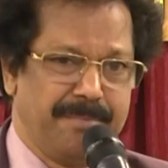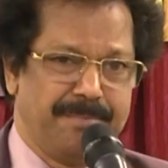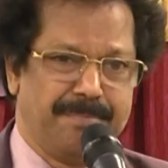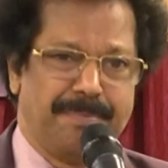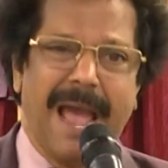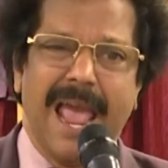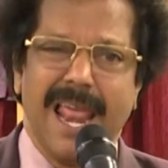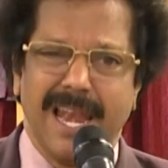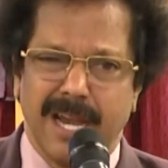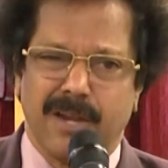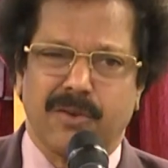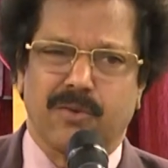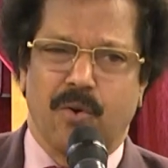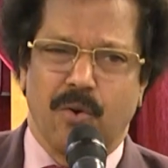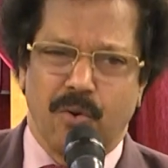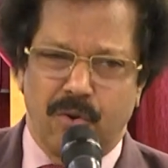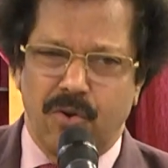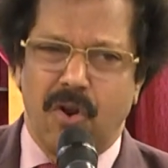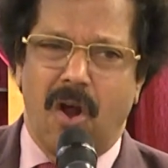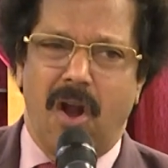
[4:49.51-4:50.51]
Pilate
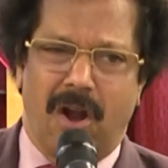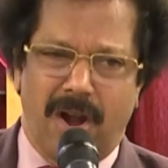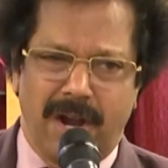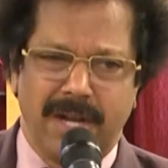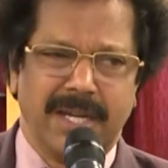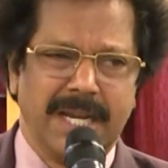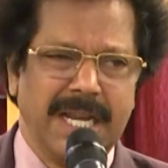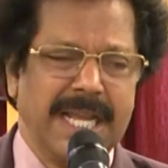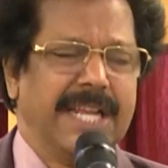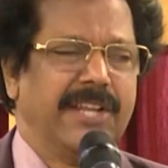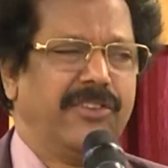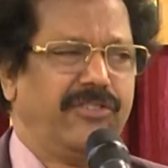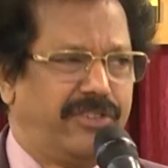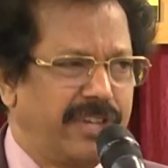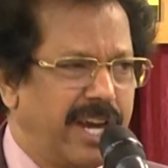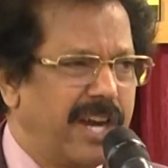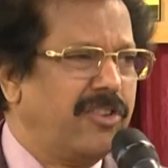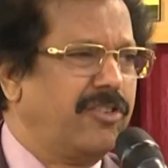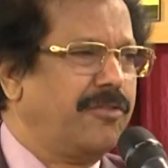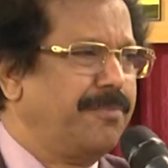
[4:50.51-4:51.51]
could not
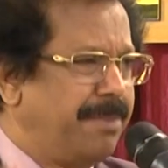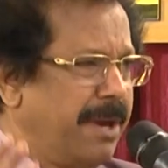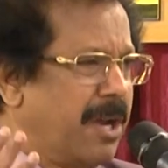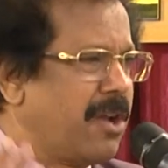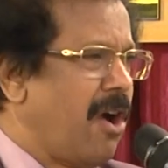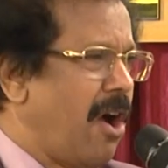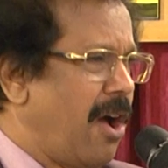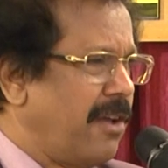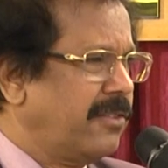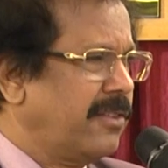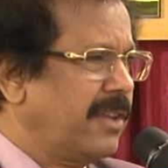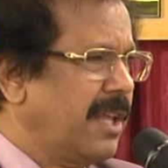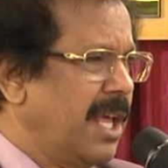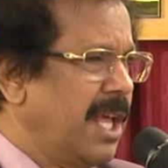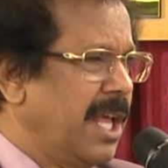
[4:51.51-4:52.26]
judge because